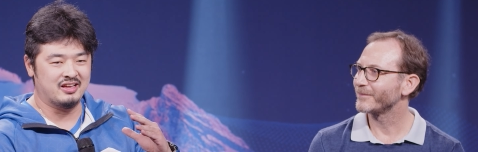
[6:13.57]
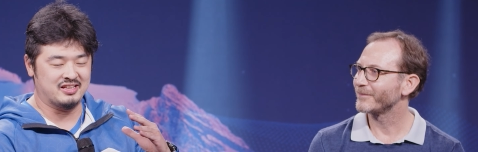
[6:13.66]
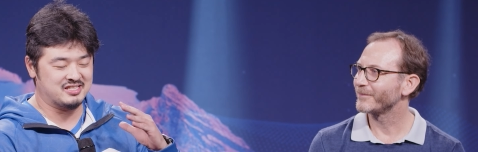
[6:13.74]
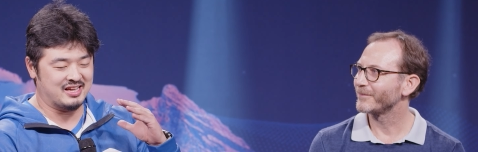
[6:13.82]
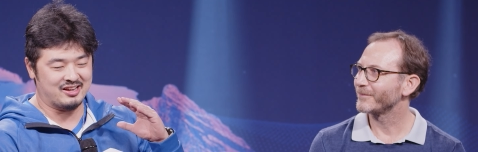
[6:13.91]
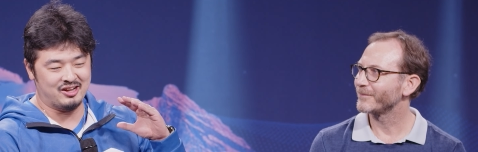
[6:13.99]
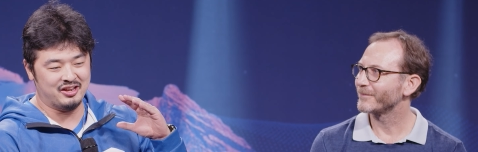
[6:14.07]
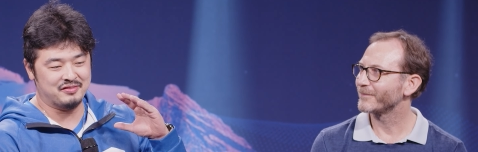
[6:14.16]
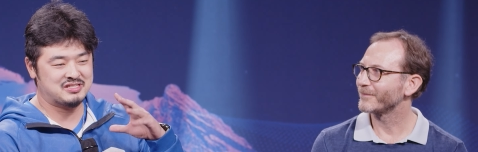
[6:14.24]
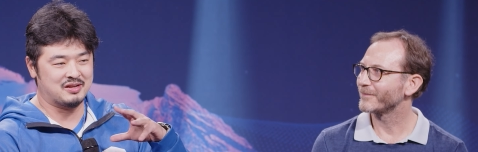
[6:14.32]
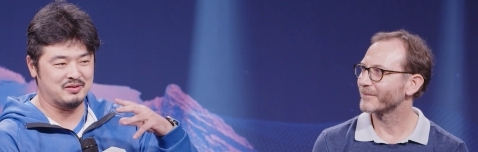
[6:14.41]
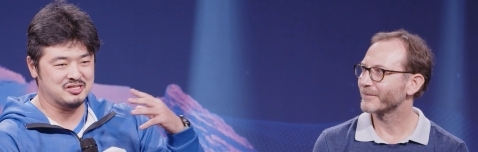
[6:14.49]
Speaker 1: it's like
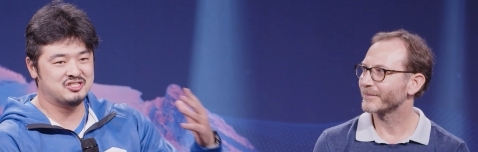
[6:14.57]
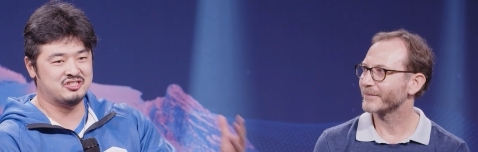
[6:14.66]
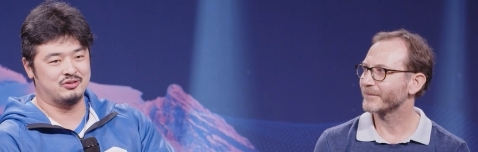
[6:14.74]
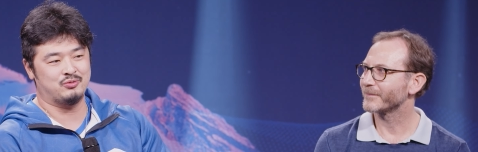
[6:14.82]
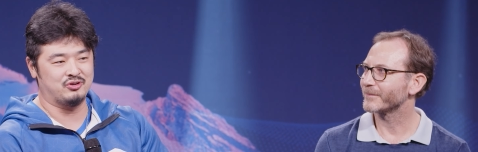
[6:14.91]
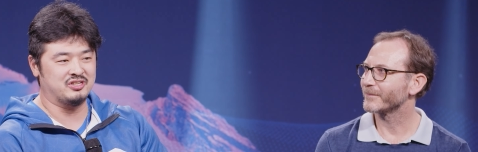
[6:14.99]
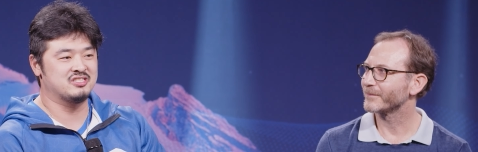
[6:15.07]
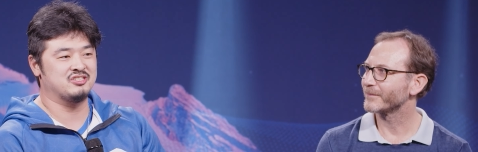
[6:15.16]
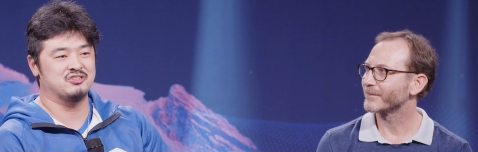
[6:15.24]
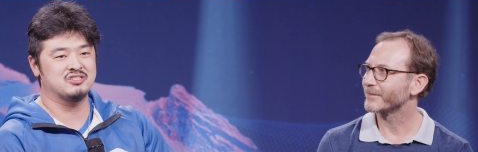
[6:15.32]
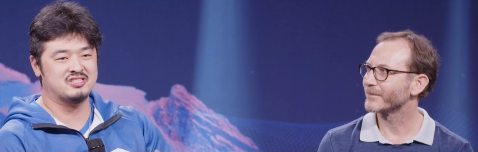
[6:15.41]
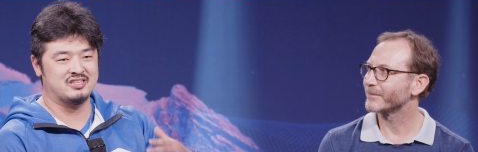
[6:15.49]
all of us up on
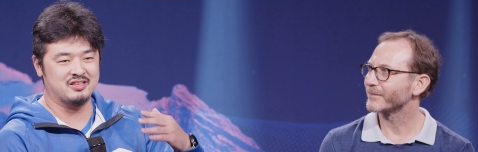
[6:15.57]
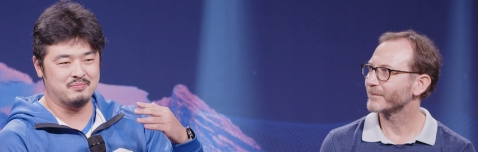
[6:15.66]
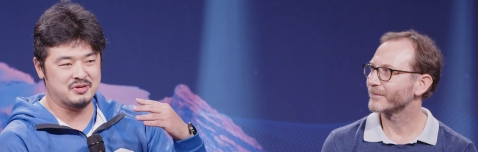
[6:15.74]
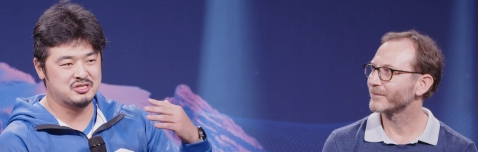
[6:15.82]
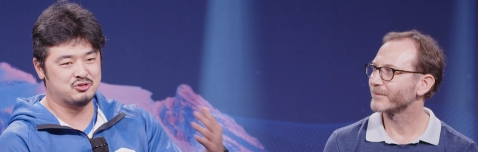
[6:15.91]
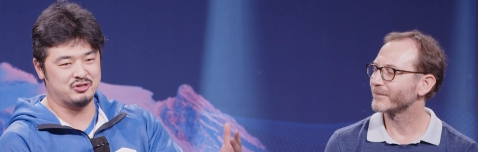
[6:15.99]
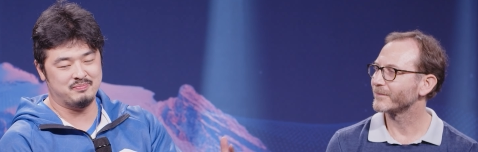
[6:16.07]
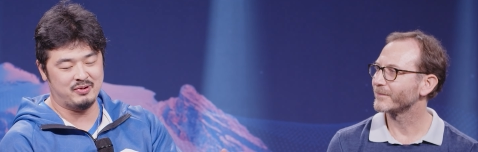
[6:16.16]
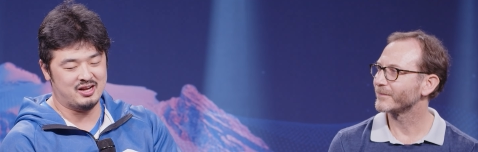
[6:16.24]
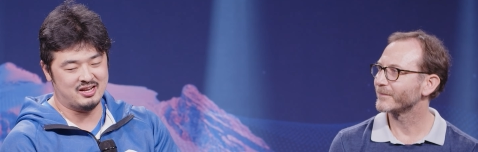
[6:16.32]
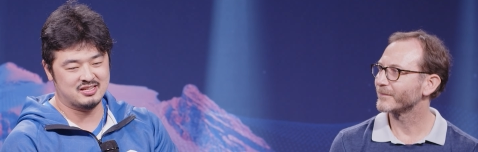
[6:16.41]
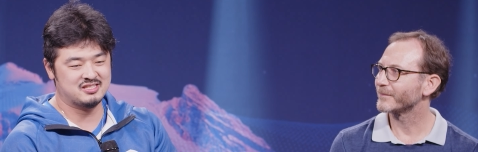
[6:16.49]
steroids. And you see the
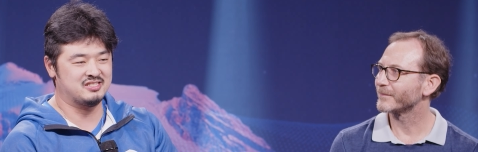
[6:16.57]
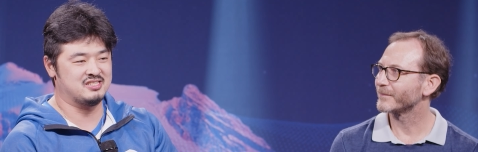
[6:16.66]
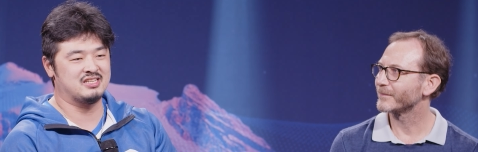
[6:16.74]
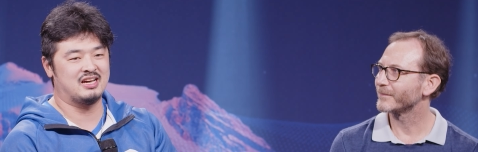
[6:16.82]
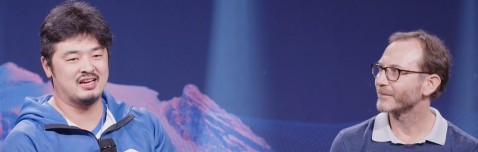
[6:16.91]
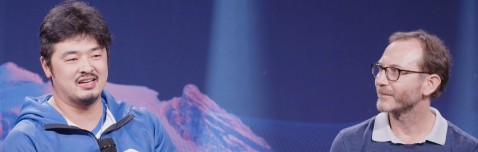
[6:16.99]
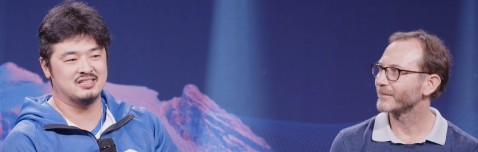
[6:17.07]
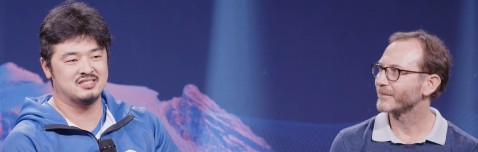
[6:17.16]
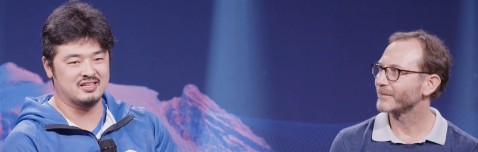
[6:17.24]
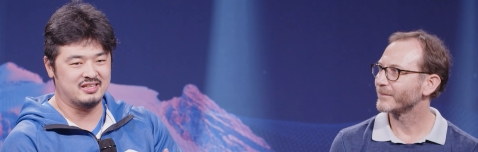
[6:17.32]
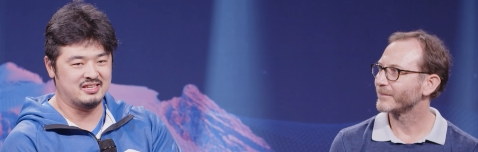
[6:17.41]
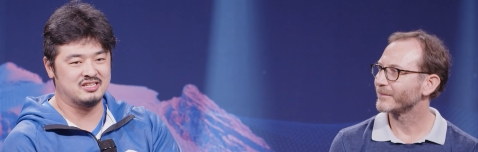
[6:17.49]
mystery box
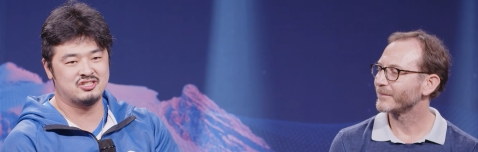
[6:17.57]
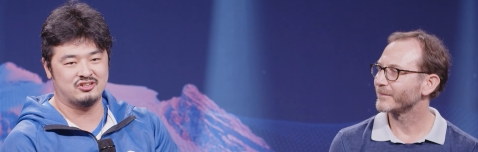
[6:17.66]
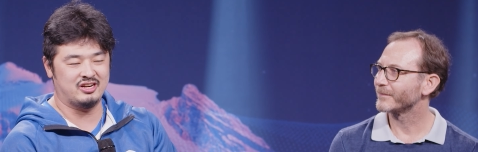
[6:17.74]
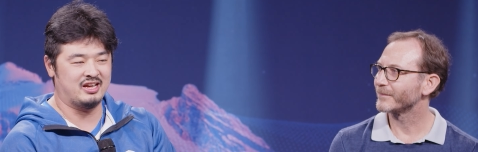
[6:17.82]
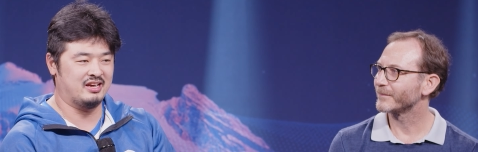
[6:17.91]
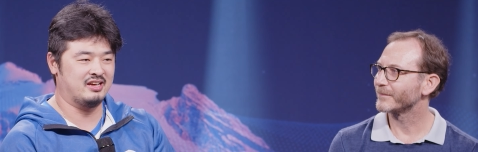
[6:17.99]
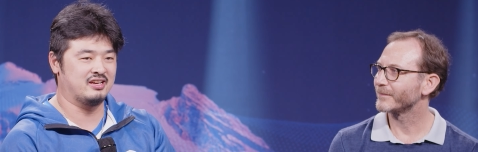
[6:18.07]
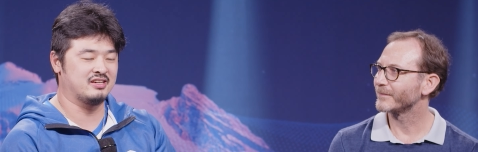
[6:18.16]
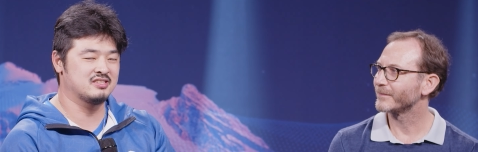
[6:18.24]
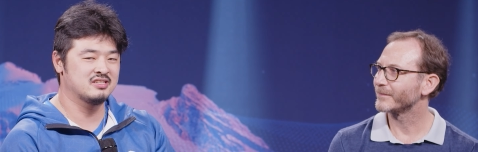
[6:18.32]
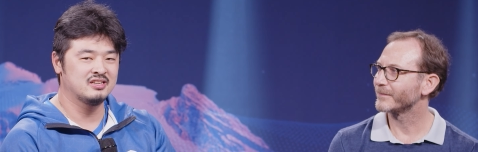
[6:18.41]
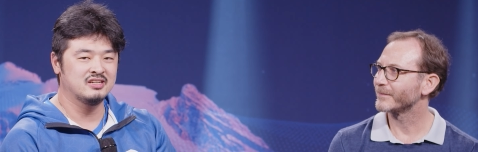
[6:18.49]
designs, the Easter
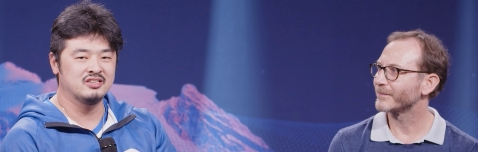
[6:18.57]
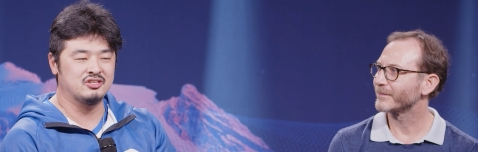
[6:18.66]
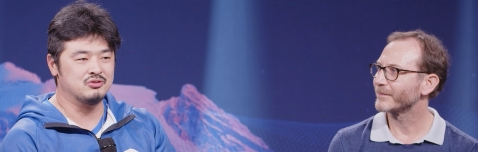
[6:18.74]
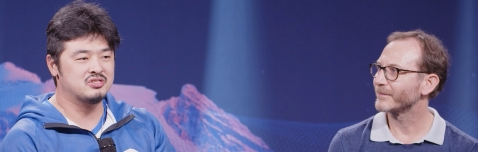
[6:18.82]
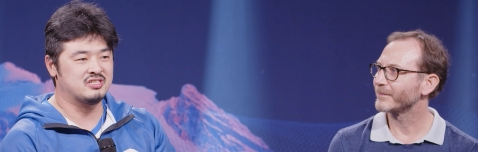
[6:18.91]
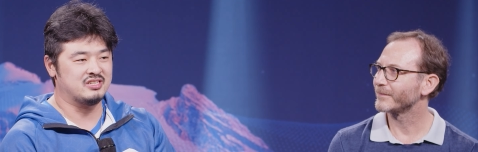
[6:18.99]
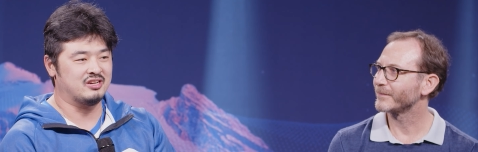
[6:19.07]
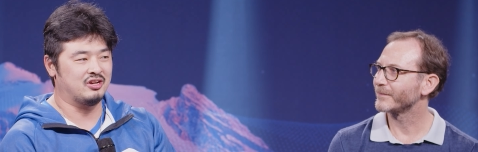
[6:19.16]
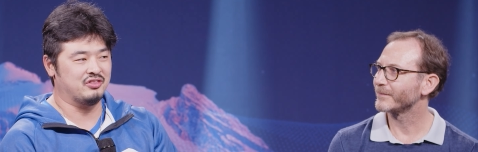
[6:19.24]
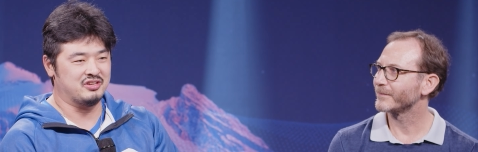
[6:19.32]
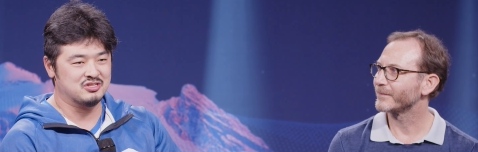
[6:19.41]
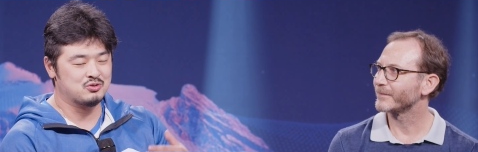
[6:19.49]
eggs. You
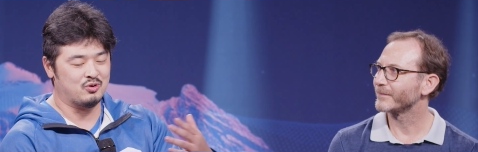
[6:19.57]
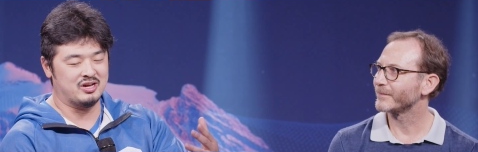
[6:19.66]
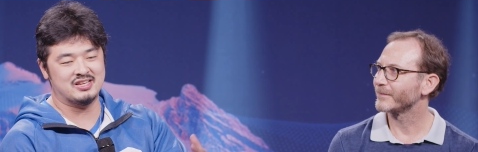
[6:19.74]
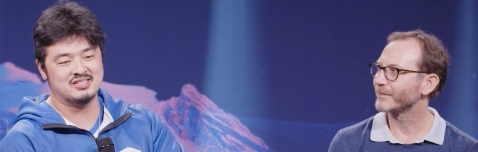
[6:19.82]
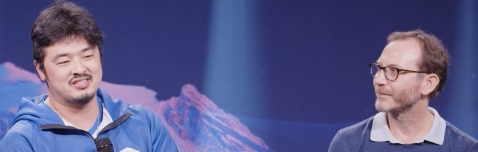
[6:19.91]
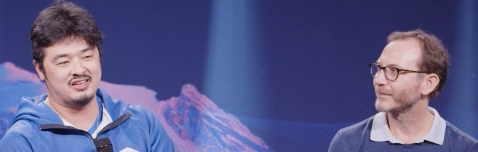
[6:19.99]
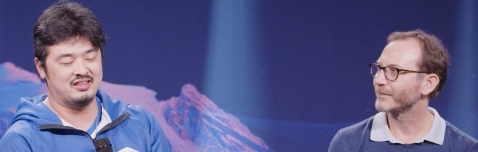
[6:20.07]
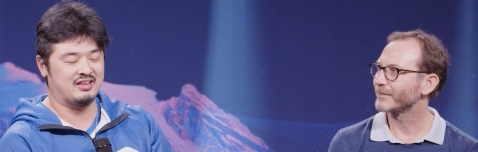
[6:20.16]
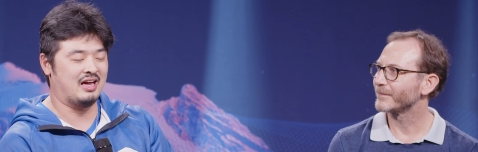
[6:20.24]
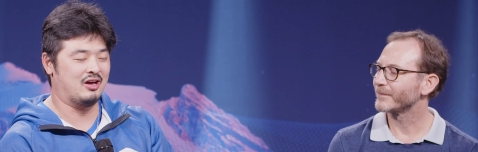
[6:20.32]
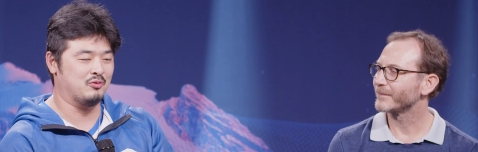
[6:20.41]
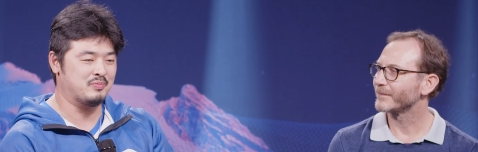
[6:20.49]
see all these quests
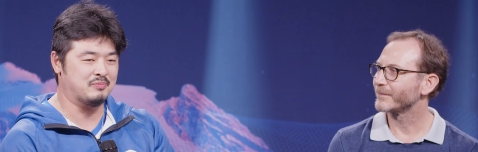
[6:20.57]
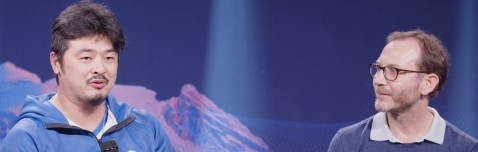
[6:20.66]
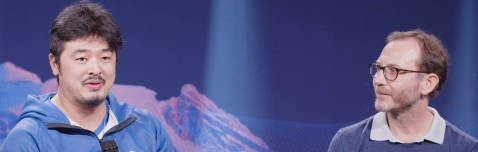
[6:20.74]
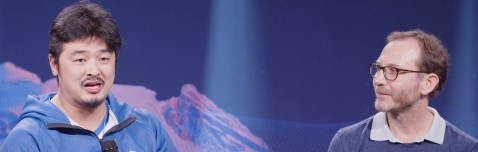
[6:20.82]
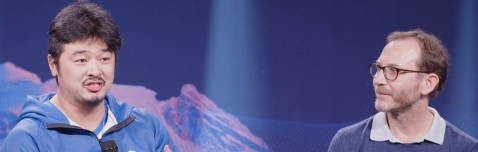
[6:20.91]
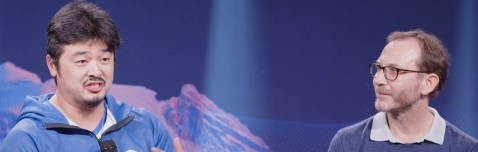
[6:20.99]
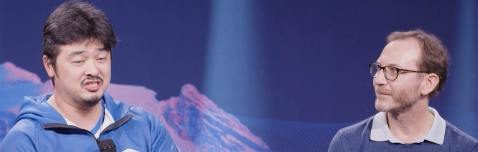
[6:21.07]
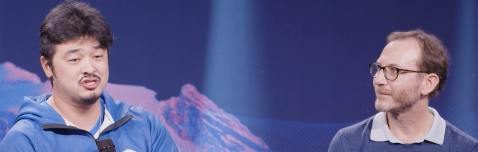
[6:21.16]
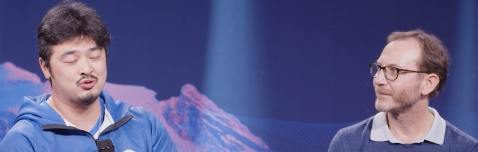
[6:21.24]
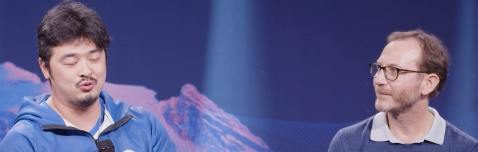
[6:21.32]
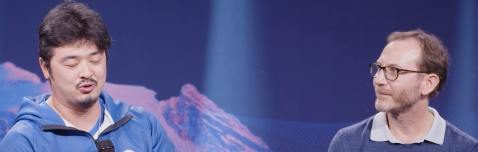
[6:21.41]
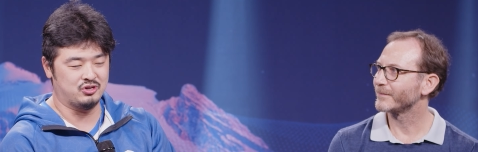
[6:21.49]
and how people manage
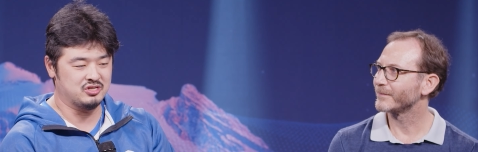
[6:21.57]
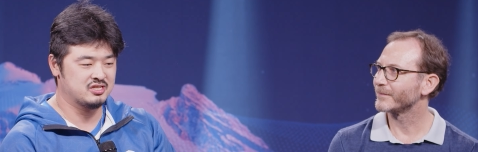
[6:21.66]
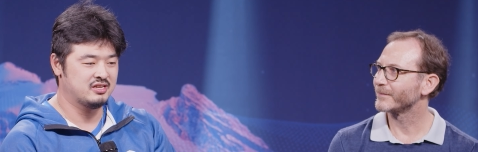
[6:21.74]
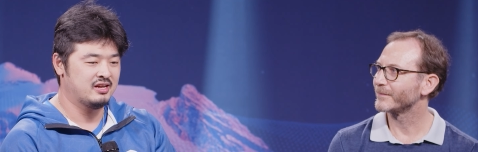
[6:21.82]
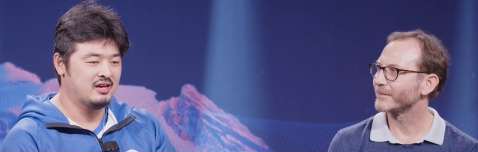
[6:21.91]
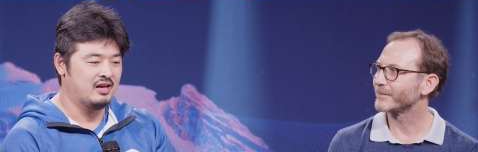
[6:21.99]
discords.